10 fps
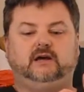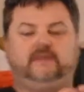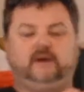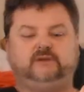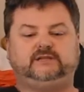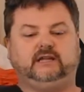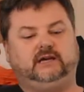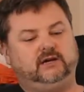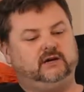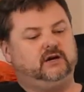they were
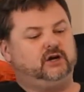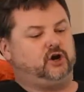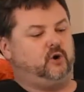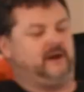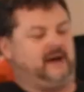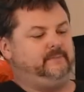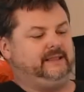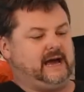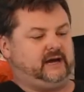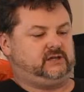selling Colgate
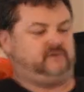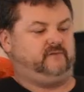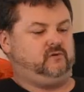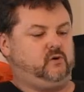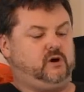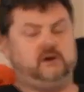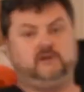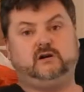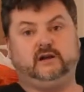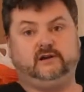plaques for
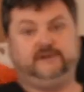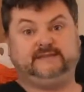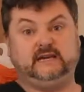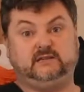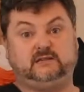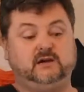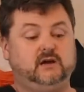99 cents,